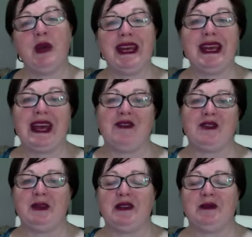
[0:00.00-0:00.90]
we have
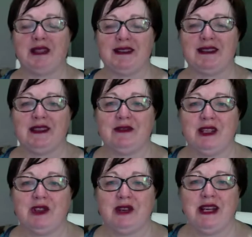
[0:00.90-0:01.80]
to be the ones that
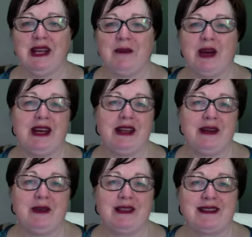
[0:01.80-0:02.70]
retrain our brain
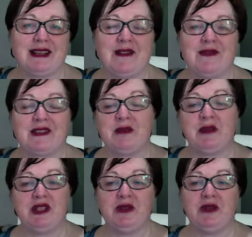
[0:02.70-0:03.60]
that we're safe. So
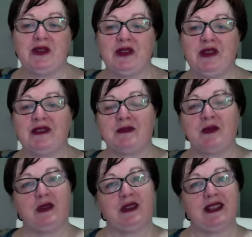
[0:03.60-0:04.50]
we do it through the
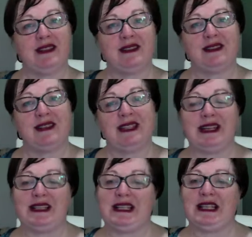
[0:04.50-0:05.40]
small things
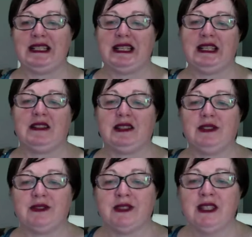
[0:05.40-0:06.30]
in our day-to-day
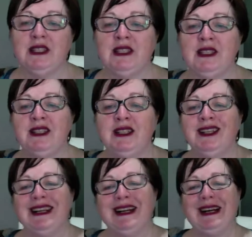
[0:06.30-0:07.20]
life.
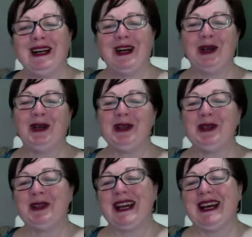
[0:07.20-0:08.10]
All
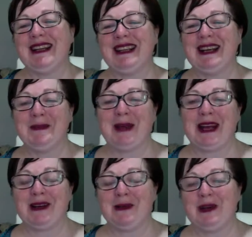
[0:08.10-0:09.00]
or none and
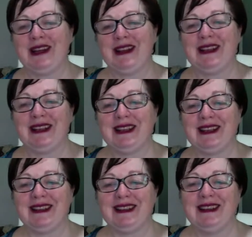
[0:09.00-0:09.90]
black and white
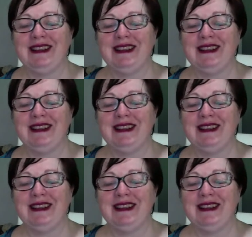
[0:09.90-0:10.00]
thinking.